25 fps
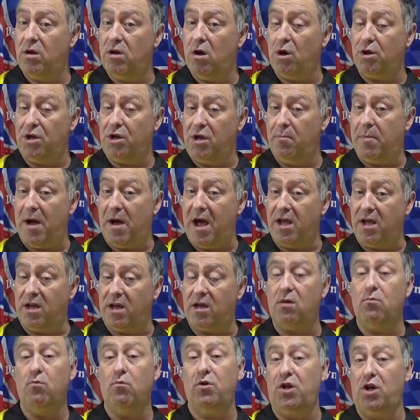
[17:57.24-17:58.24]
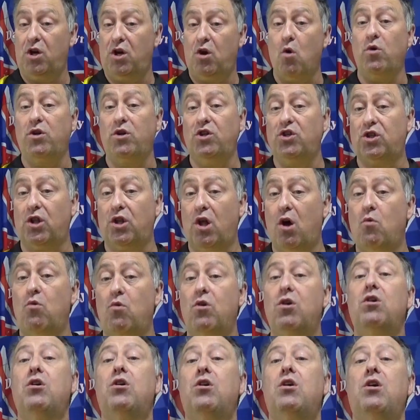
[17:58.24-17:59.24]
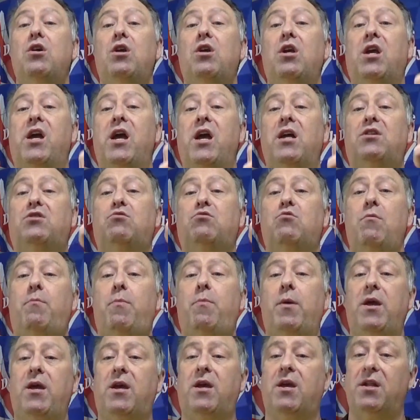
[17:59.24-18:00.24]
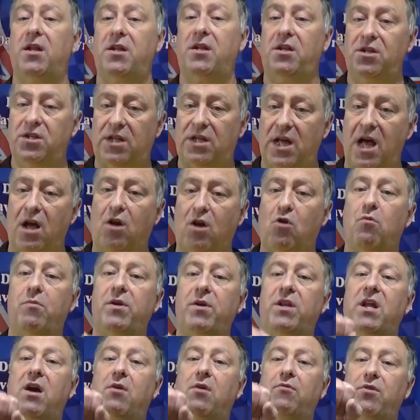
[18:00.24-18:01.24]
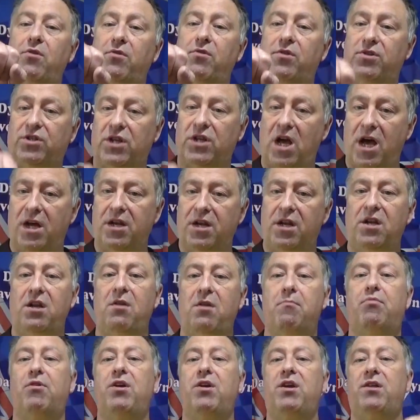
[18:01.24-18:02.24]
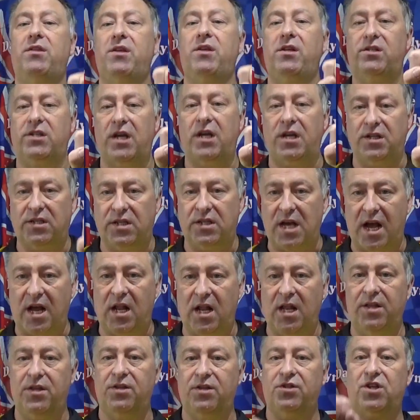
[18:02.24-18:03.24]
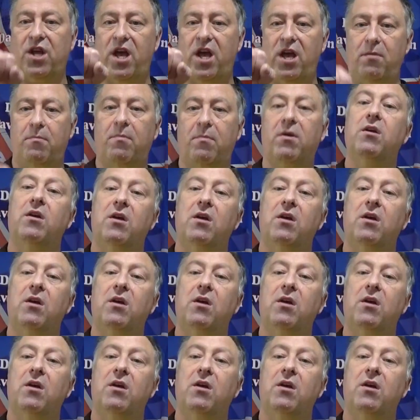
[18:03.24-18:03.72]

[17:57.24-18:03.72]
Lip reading: on your bike, when you're going slow. You get to a peak and then you start coming down the other side and your breathing's exactly the same.